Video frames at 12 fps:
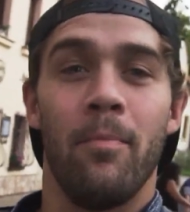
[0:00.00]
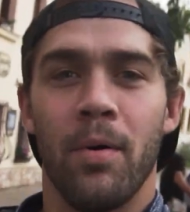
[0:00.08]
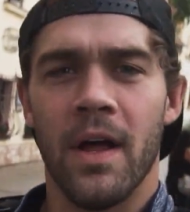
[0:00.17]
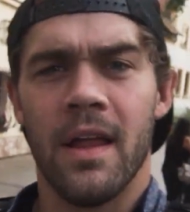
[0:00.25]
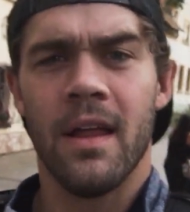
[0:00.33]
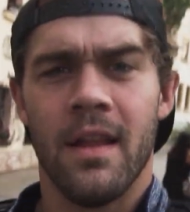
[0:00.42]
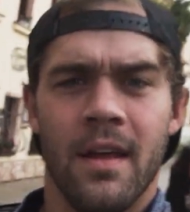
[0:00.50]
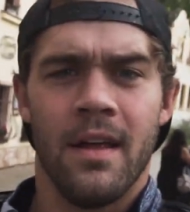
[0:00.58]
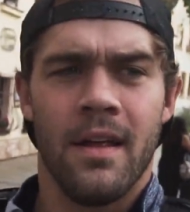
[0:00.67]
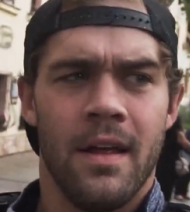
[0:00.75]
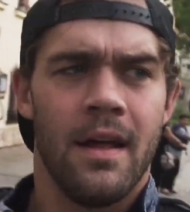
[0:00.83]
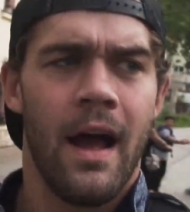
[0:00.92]
But
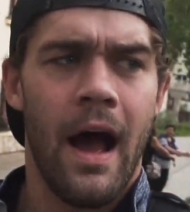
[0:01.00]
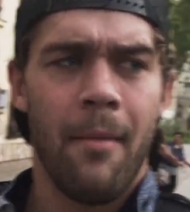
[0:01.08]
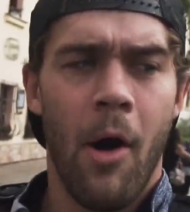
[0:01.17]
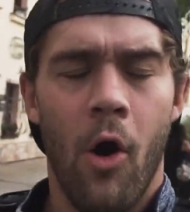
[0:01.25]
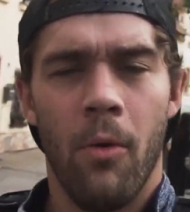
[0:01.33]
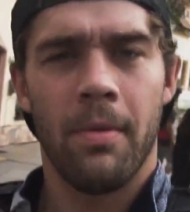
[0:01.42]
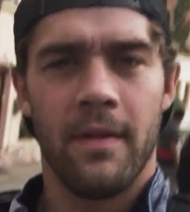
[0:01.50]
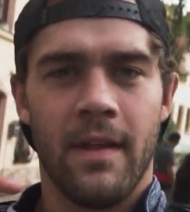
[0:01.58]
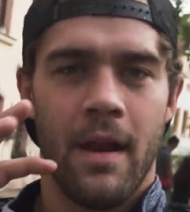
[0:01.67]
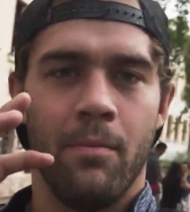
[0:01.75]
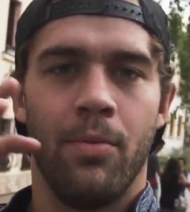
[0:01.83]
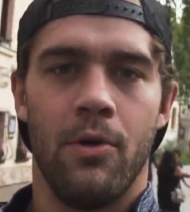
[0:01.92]
I'm hoping
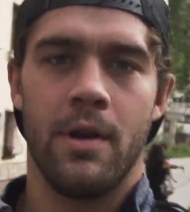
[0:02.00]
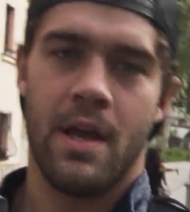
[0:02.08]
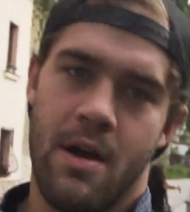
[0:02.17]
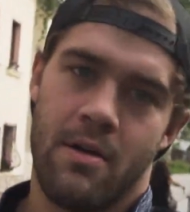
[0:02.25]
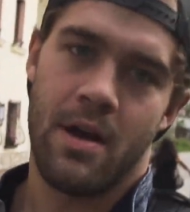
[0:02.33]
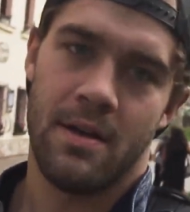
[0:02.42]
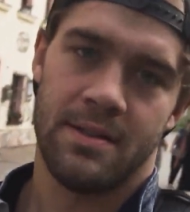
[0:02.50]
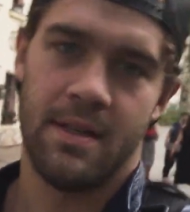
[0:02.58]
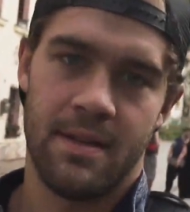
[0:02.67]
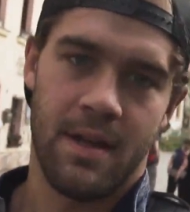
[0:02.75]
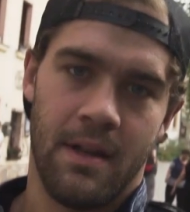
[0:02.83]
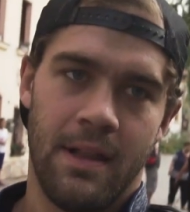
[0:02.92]
that I'm putting out
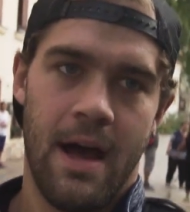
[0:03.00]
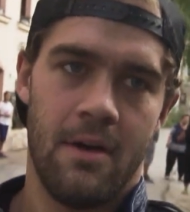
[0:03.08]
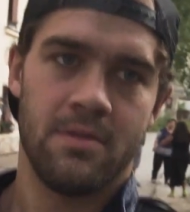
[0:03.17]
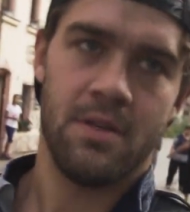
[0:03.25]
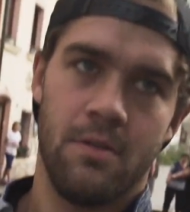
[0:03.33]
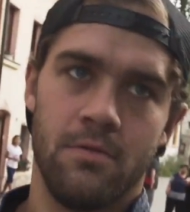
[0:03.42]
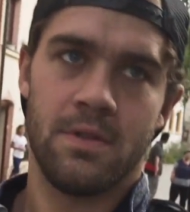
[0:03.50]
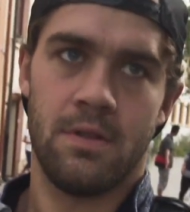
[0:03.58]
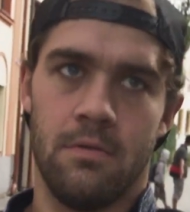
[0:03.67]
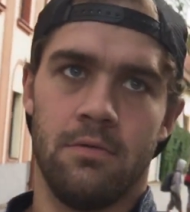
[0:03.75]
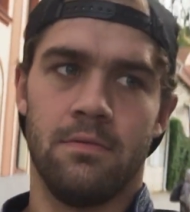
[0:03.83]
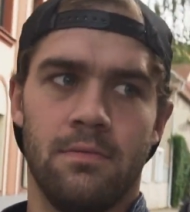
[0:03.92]
content that allows you
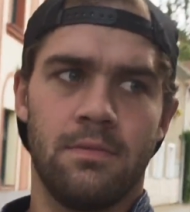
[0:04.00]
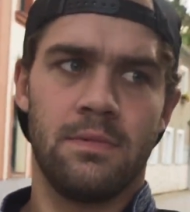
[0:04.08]
to